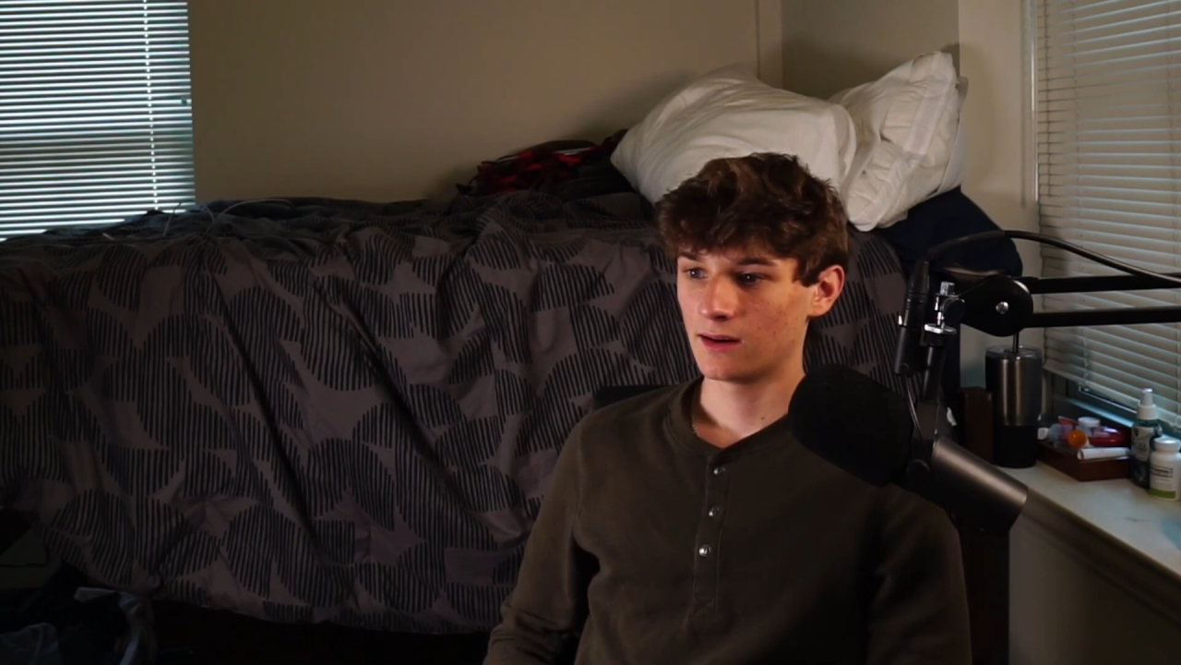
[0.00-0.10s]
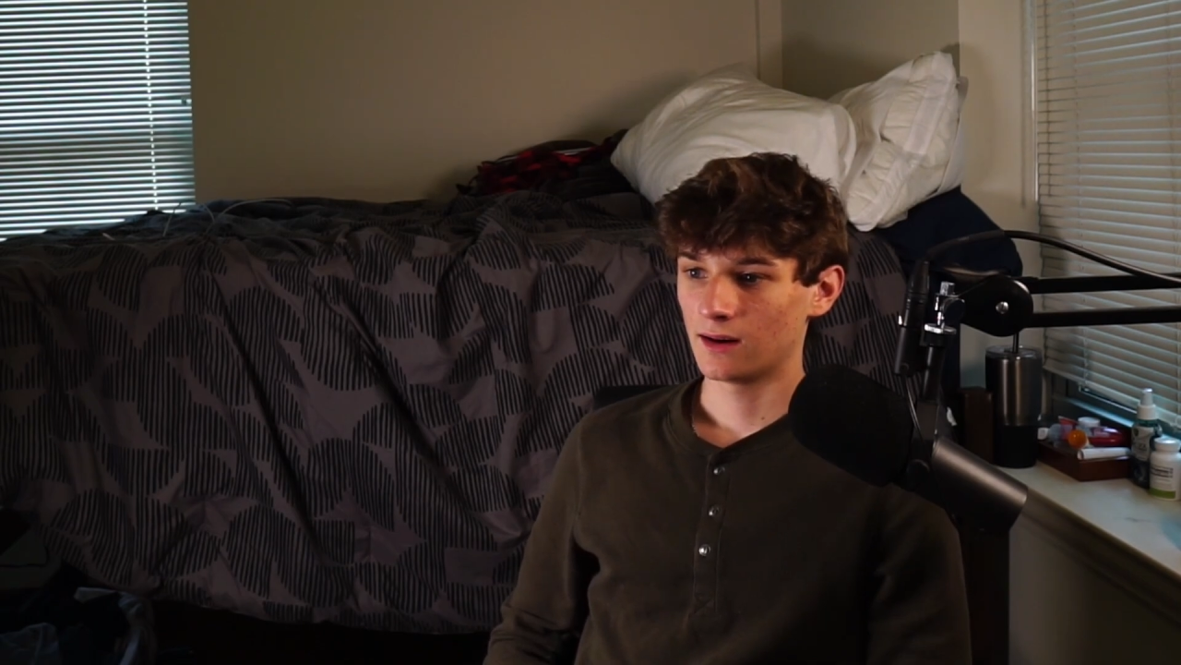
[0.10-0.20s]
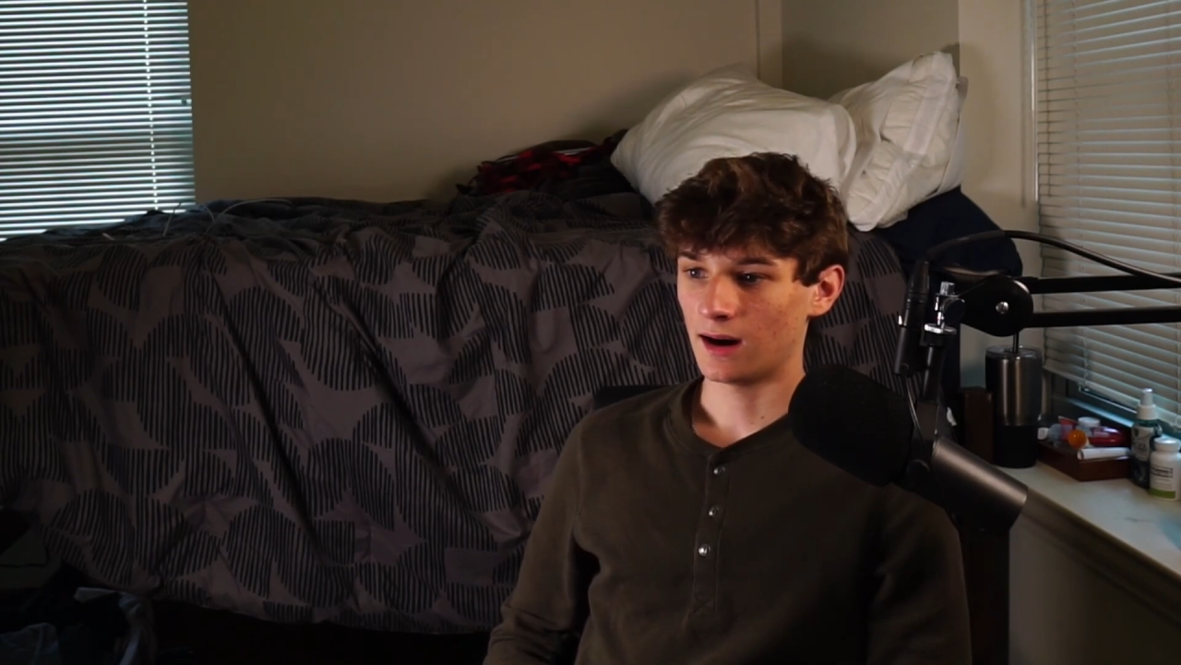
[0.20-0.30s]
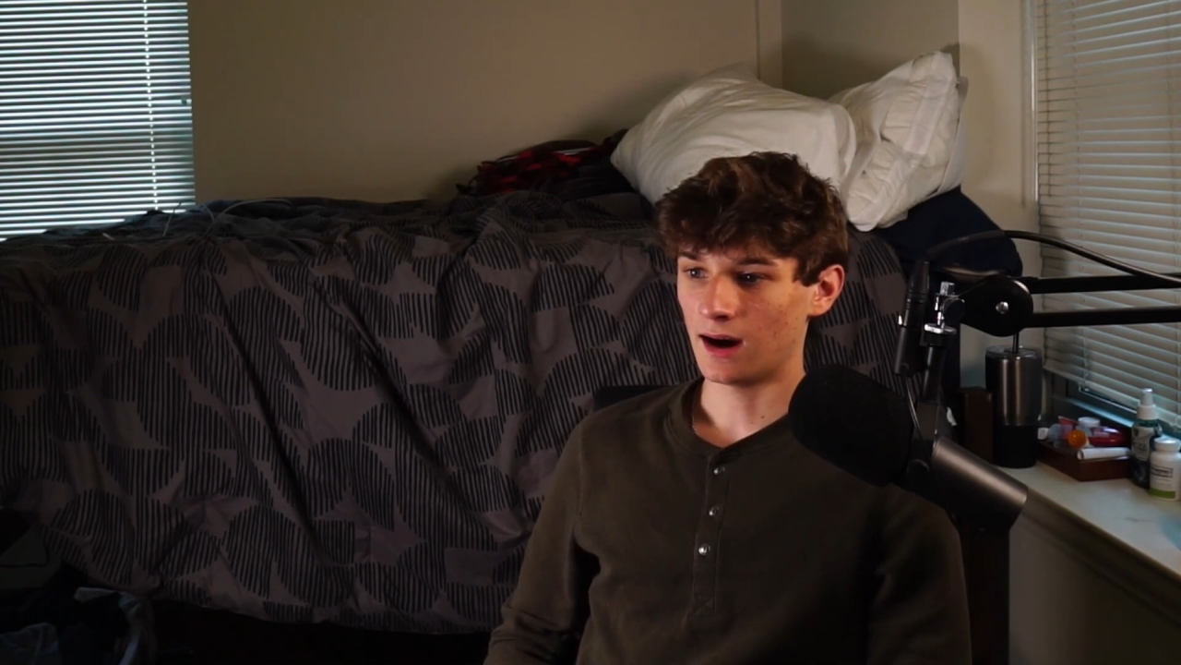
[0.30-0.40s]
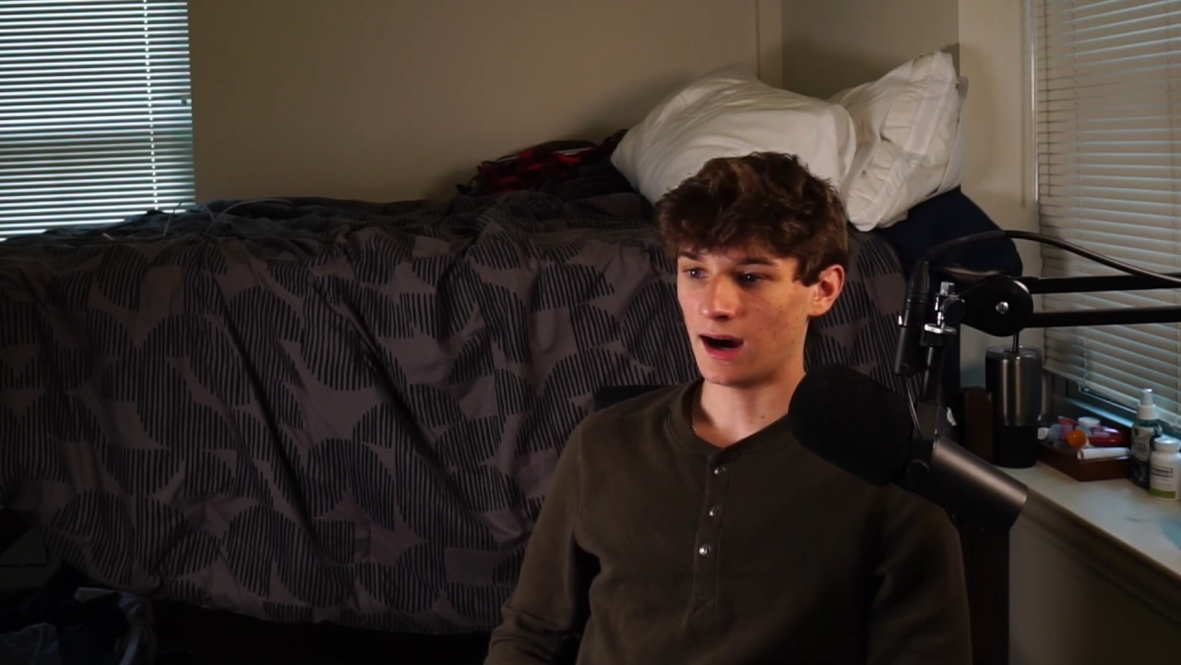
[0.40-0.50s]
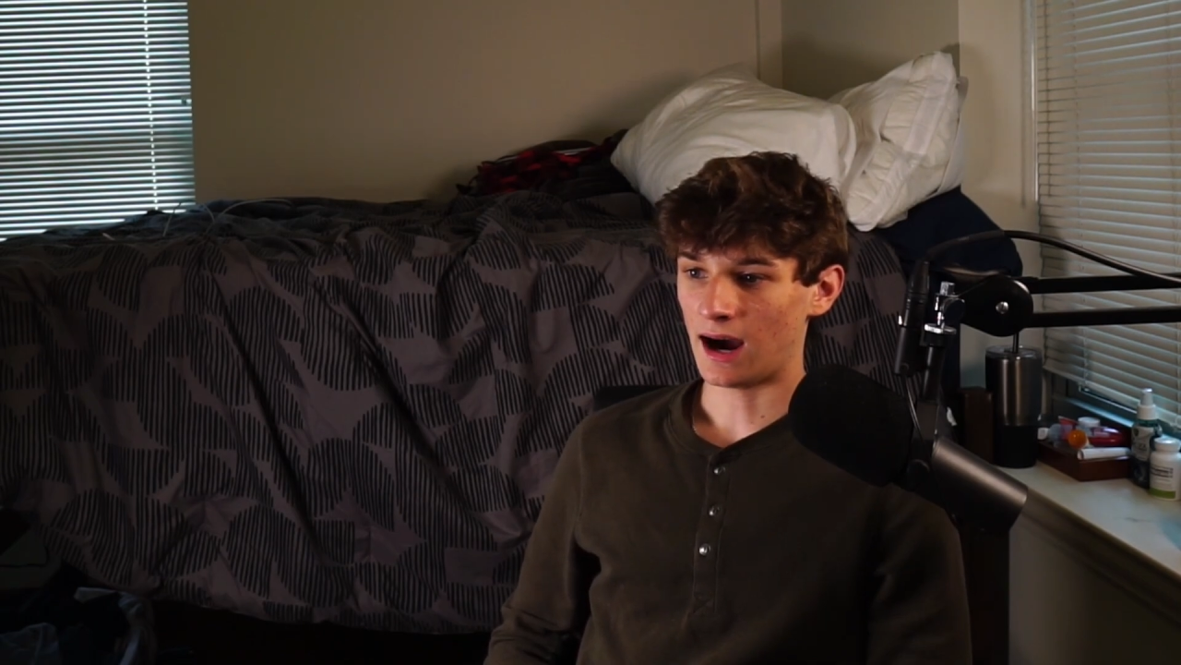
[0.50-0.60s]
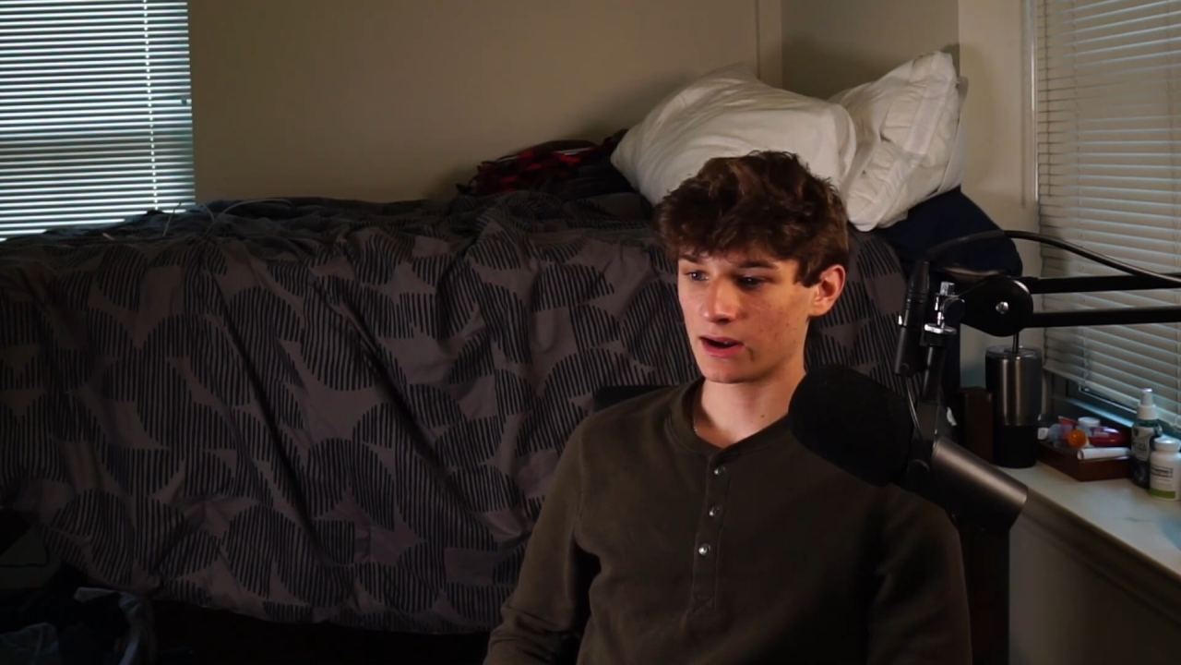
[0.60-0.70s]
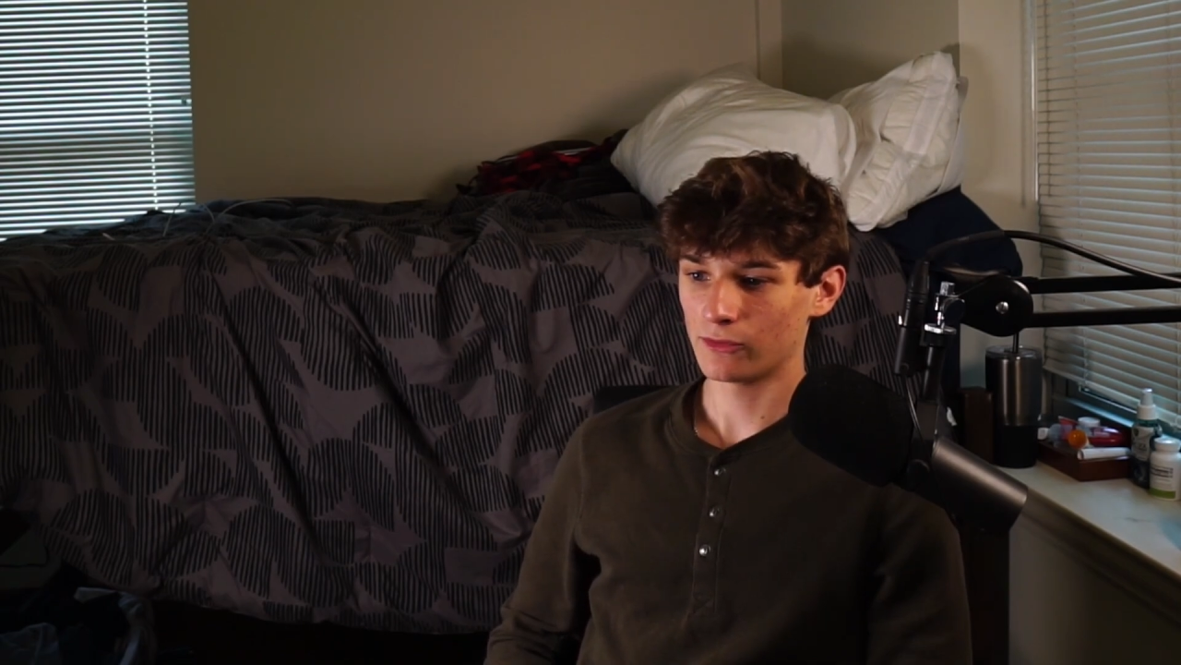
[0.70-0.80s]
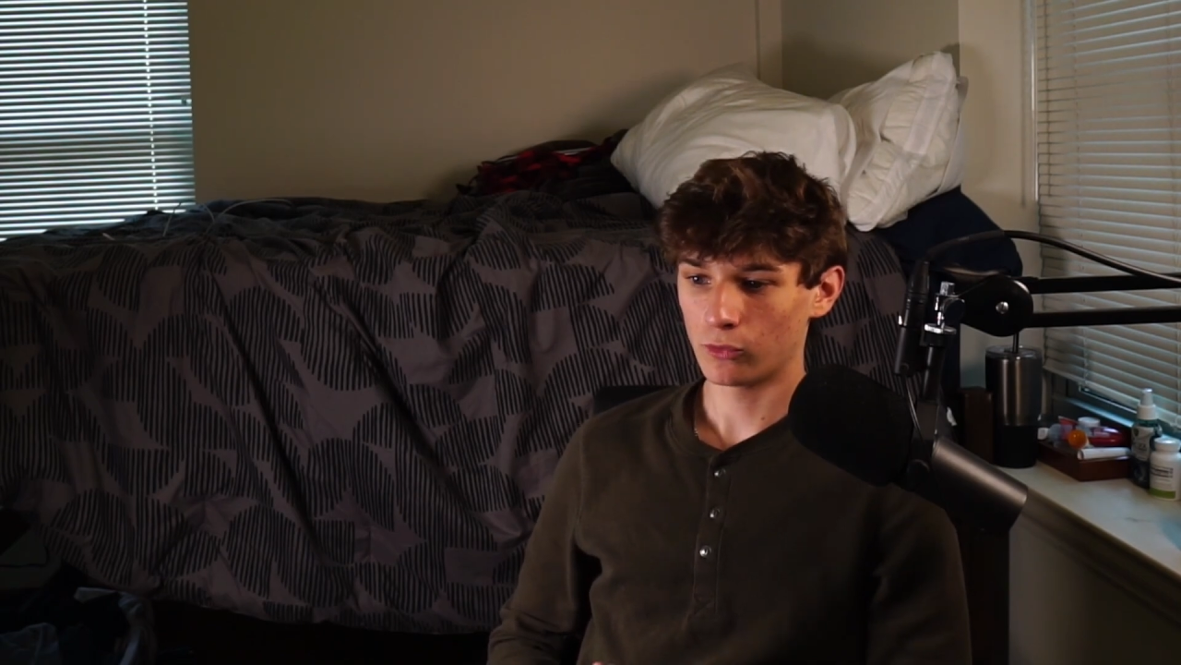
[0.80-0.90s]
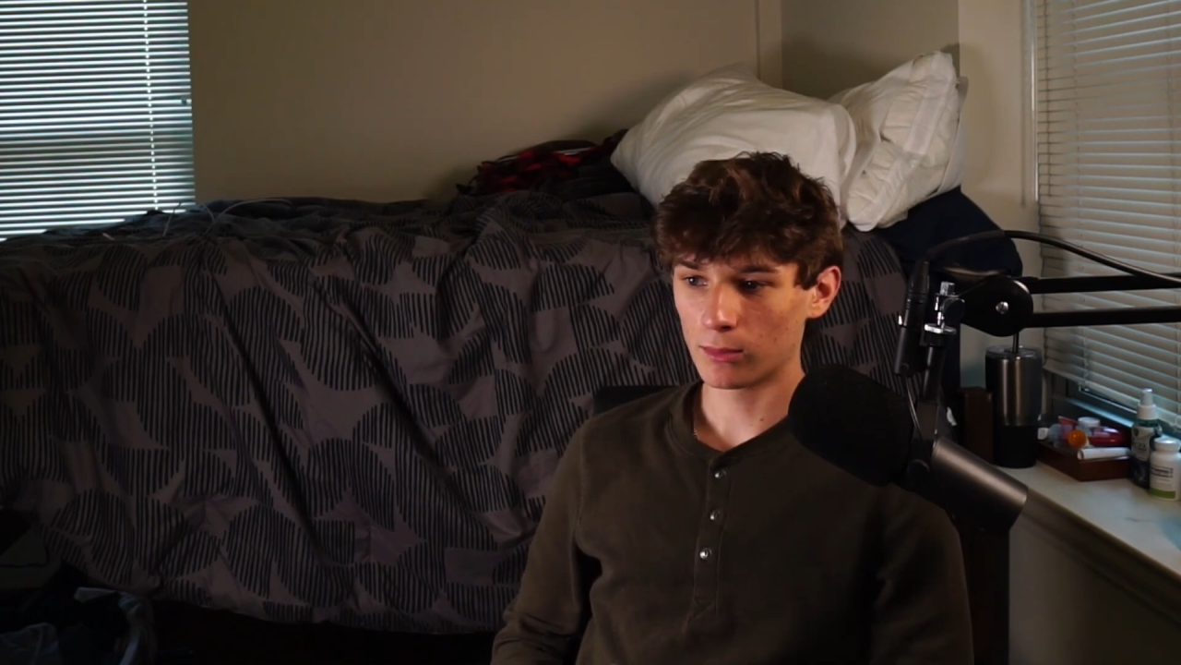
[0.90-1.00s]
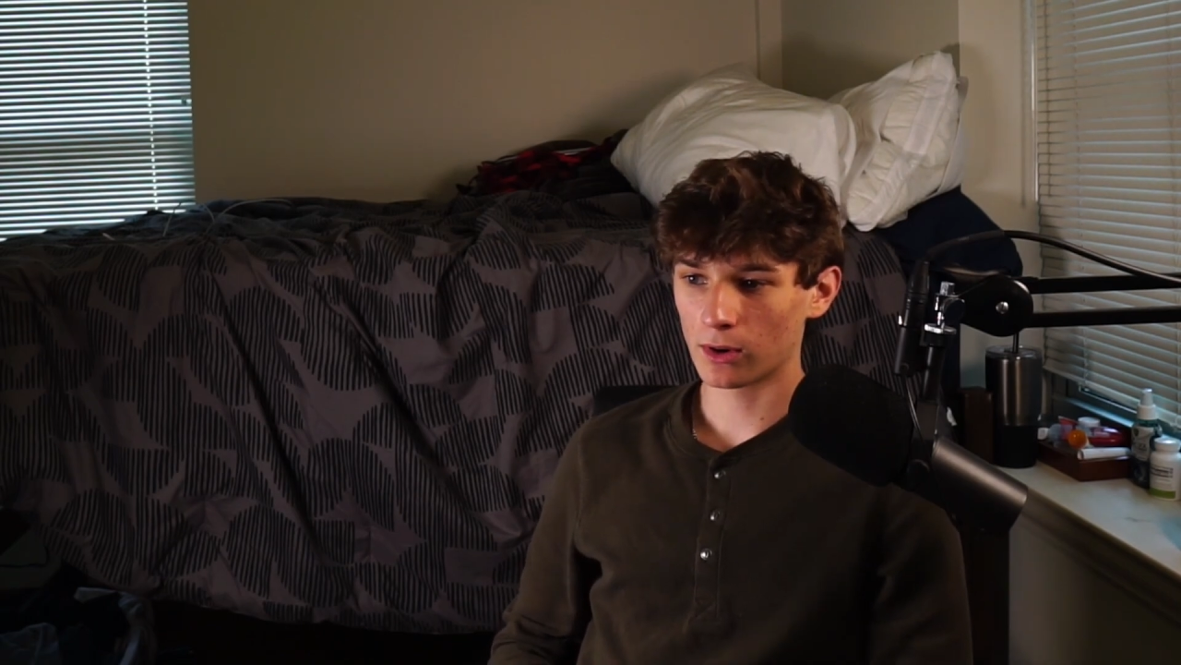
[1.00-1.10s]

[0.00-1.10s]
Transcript: I'll give one